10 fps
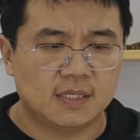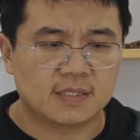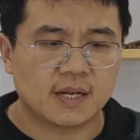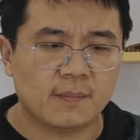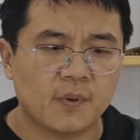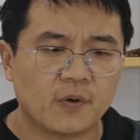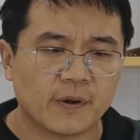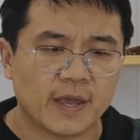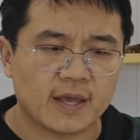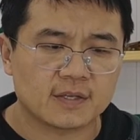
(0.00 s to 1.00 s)

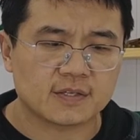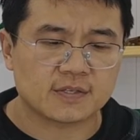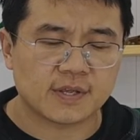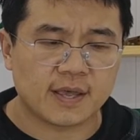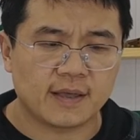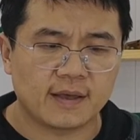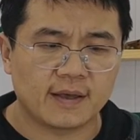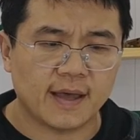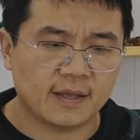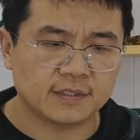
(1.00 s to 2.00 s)
Silymarin has an
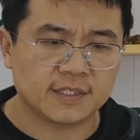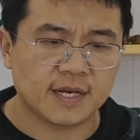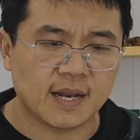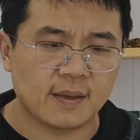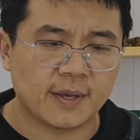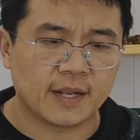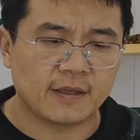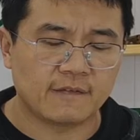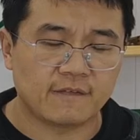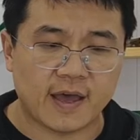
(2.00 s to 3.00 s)
anti-lipid
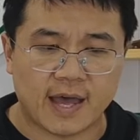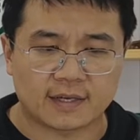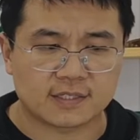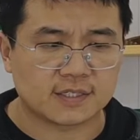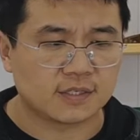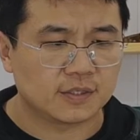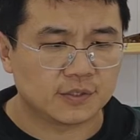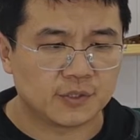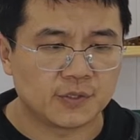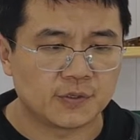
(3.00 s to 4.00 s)
effect
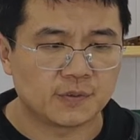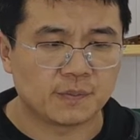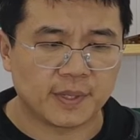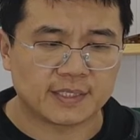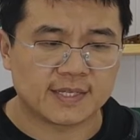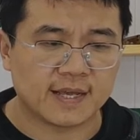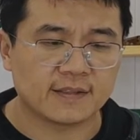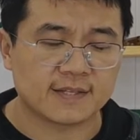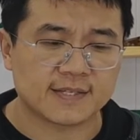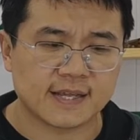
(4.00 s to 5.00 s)
to
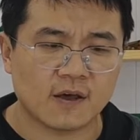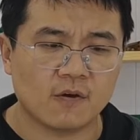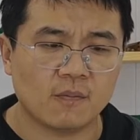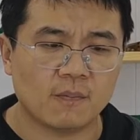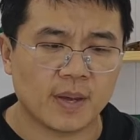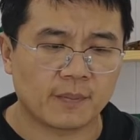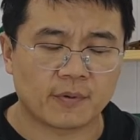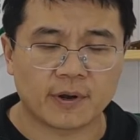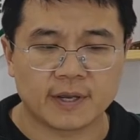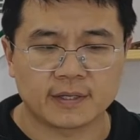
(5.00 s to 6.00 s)
maintain the cell
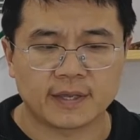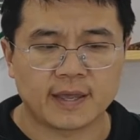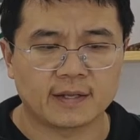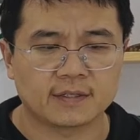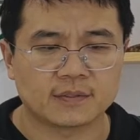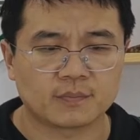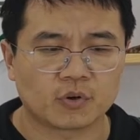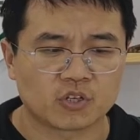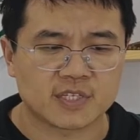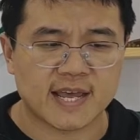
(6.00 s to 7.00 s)
membrane and
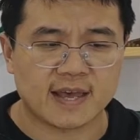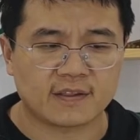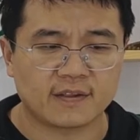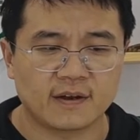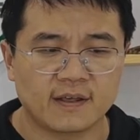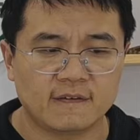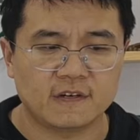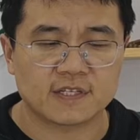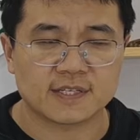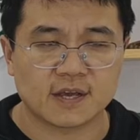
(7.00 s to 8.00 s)
protect the
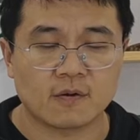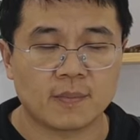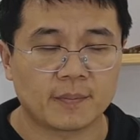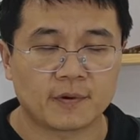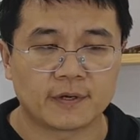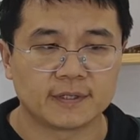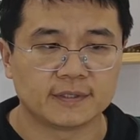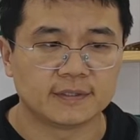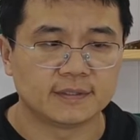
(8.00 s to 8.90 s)
liver cell membrane.